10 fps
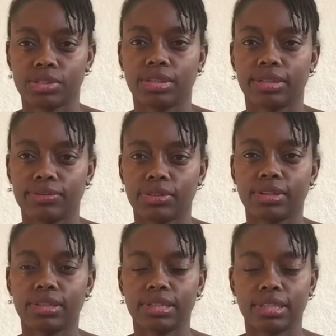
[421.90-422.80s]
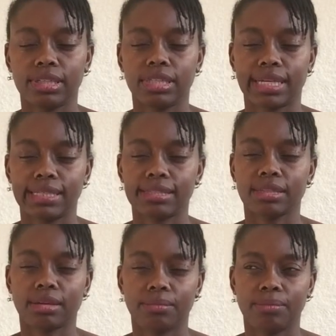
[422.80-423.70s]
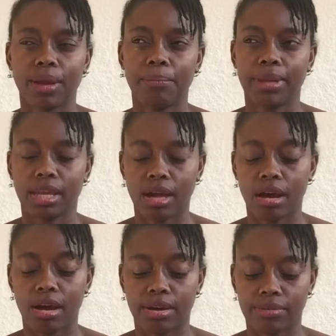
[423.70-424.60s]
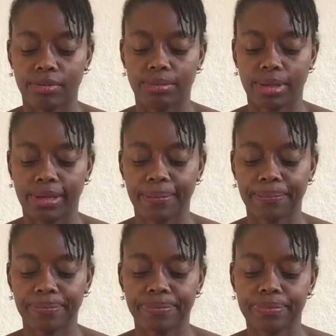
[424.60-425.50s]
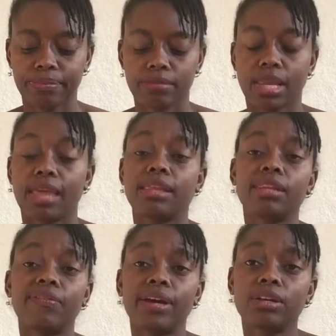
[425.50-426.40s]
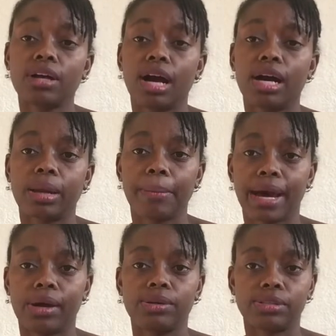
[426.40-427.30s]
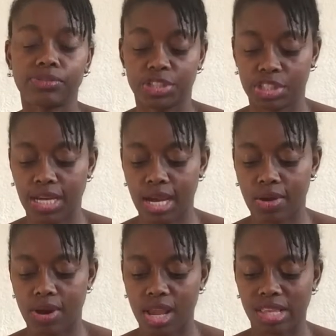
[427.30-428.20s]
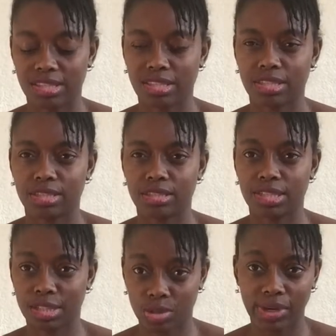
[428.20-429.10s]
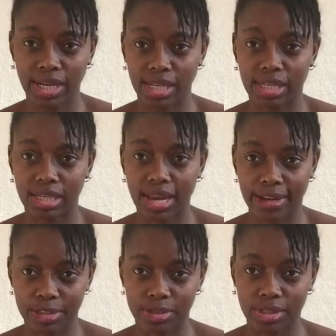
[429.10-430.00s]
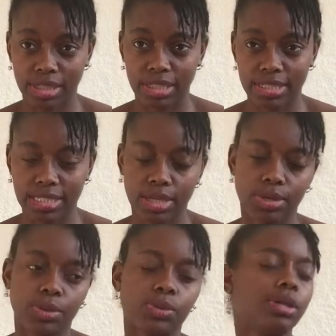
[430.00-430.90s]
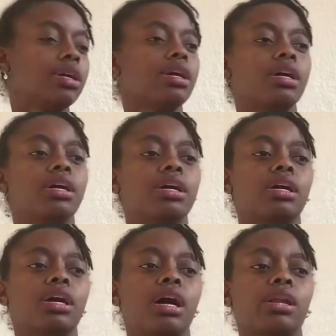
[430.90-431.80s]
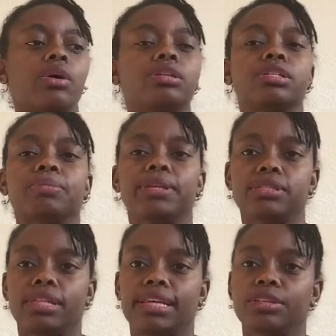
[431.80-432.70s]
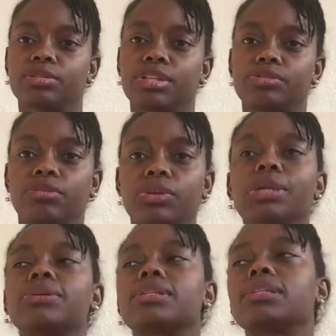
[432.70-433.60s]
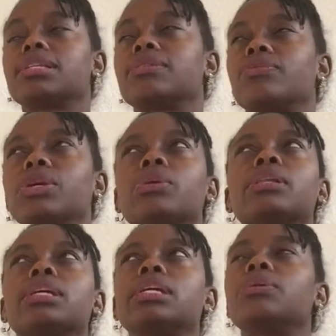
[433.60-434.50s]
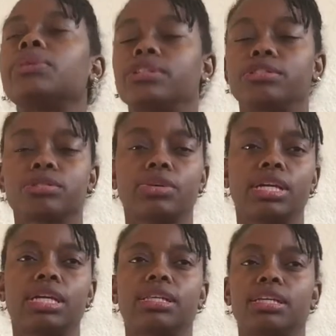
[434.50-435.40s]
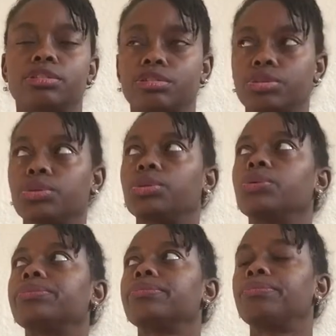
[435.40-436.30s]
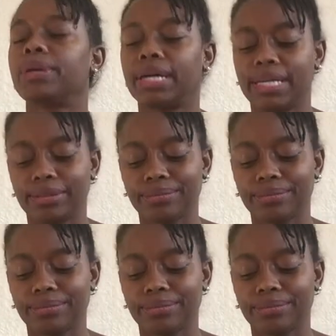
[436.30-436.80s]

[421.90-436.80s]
level, that's a big con for me. And then the final con about Fishtown is the train, actually. So I know I just mentioned that the trains run frequently, which is great, that's true, but